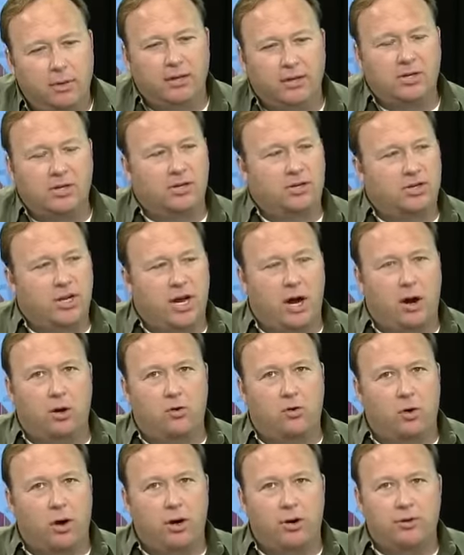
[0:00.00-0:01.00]
instead of
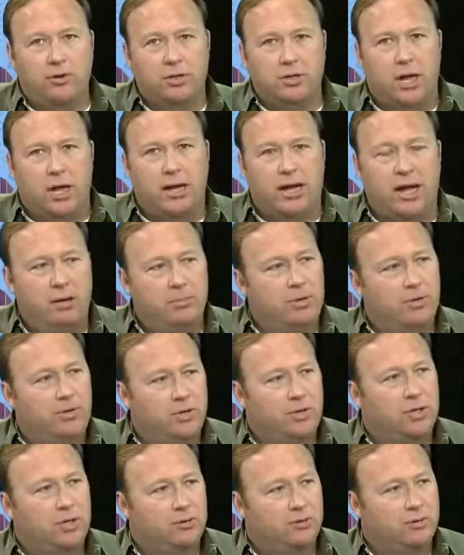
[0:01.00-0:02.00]
scarecrows, like
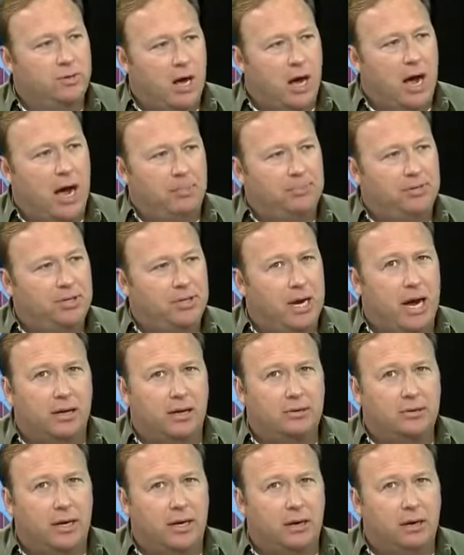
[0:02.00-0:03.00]
images of cops
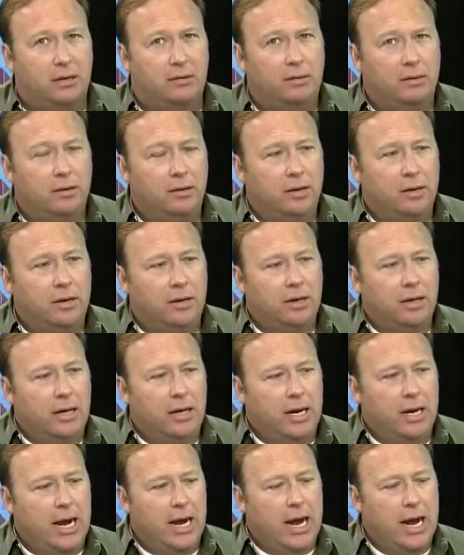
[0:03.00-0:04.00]
out there,
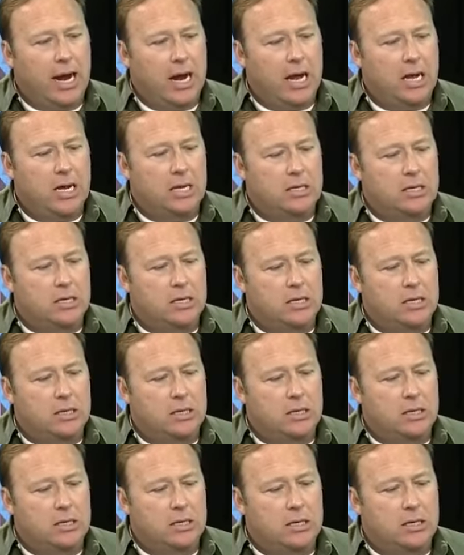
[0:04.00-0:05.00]
and
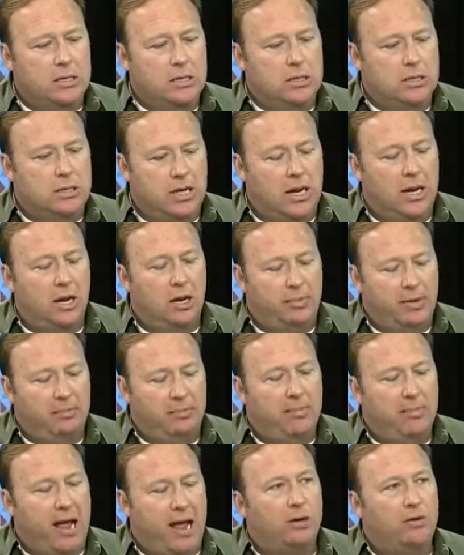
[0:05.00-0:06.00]
then it'll be
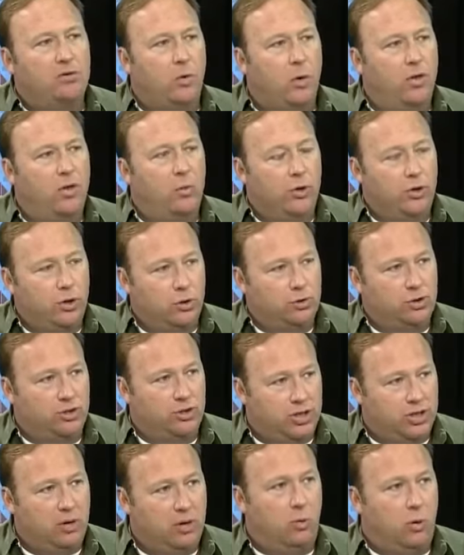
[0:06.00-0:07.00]
mandatory that when you
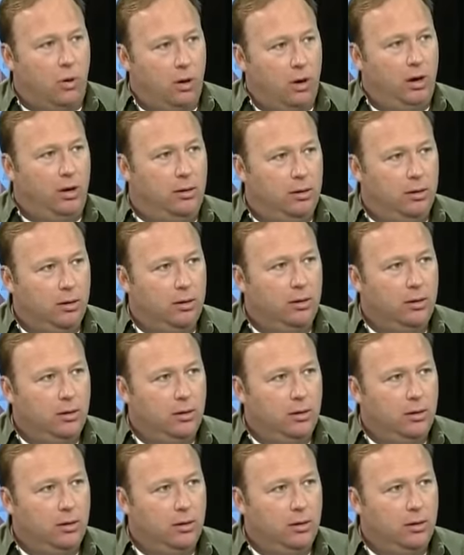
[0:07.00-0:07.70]
see one,